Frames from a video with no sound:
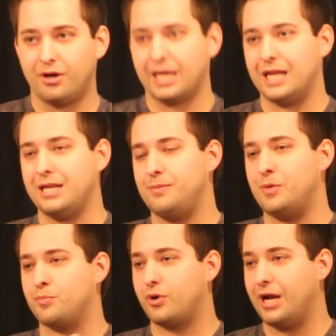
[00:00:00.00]
long had he
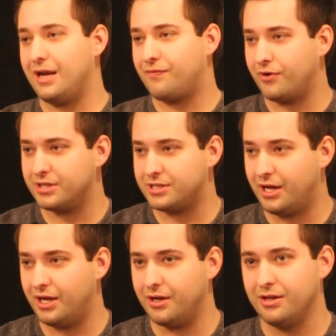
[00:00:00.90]
been praying for a
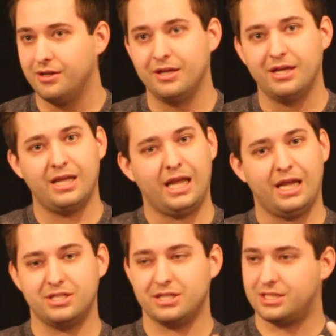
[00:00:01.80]
son
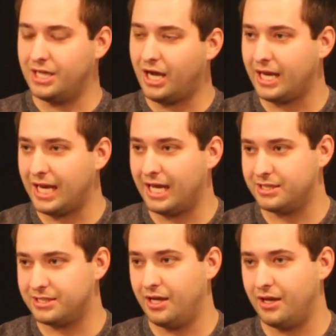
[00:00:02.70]
and just not had
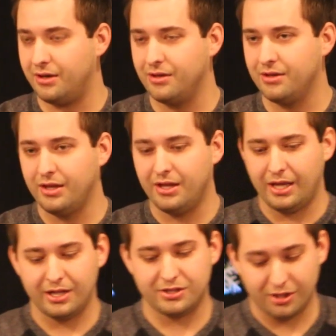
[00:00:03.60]
a son?
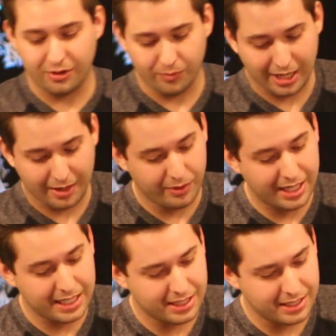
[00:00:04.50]
And so when I'm
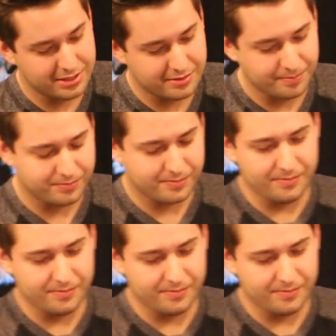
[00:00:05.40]
reading this,